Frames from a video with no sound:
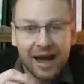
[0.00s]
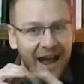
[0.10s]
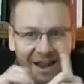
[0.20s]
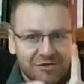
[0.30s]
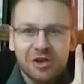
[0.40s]

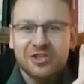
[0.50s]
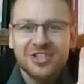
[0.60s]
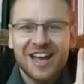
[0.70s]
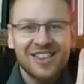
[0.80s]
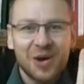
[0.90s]
I've not
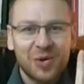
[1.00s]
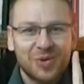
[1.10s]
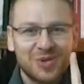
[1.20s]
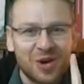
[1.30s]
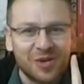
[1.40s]
signed that
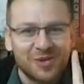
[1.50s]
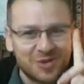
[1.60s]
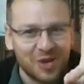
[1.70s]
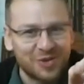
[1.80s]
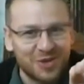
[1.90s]
oath, John
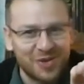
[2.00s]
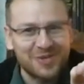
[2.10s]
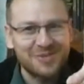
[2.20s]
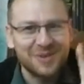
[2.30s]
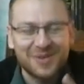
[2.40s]

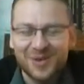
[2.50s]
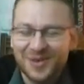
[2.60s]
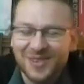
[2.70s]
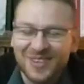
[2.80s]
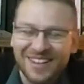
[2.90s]
Johnson, before
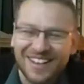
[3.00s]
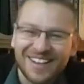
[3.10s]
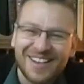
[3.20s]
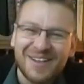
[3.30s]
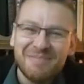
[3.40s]
you think it.
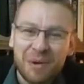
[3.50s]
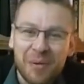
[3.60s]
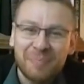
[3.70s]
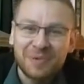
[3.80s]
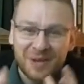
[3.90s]

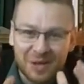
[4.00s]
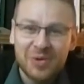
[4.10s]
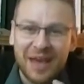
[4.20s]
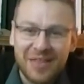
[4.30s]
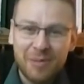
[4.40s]
But you
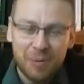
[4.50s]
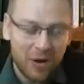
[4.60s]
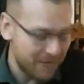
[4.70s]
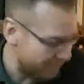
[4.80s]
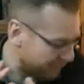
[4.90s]
get the
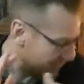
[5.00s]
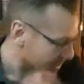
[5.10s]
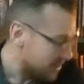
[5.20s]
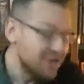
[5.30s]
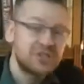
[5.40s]
point.
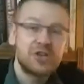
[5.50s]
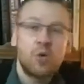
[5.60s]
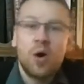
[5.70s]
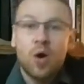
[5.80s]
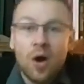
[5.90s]

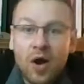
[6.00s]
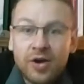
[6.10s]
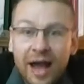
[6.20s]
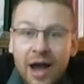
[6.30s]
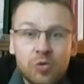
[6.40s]
So,
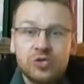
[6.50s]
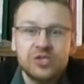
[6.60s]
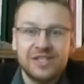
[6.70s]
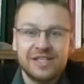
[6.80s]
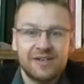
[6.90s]
how
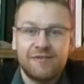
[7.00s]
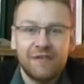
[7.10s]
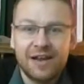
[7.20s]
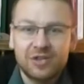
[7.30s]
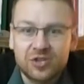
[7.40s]
does this
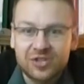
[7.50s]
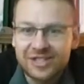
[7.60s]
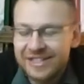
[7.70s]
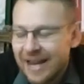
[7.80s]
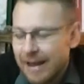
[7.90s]
affect us
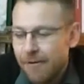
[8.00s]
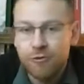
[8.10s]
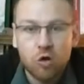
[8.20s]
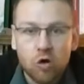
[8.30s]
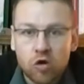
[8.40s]
today?
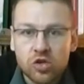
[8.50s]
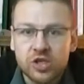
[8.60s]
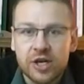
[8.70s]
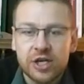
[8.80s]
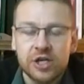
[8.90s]
Of
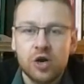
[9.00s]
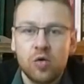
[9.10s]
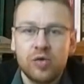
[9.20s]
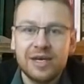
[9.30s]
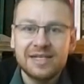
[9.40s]
course, you
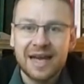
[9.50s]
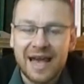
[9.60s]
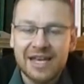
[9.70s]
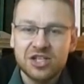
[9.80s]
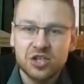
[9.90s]
know, these are
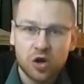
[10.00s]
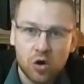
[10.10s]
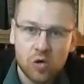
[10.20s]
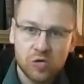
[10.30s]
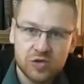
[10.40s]
ancient
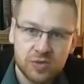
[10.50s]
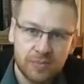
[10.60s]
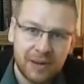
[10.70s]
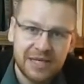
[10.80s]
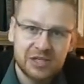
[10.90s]
oaths
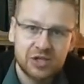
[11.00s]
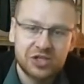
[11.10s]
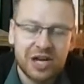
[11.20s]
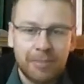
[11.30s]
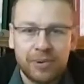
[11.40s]
based on
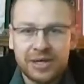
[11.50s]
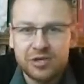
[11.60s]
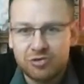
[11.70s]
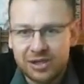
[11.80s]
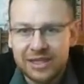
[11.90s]

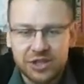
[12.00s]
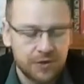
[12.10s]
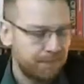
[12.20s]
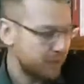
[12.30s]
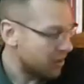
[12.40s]
Japanese
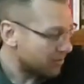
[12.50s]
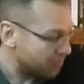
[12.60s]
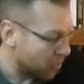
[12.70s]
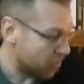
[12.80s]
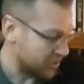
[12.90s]
religion.
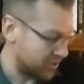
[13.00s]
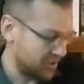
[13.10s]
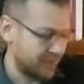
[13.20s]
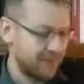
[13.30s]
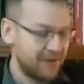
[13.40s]
But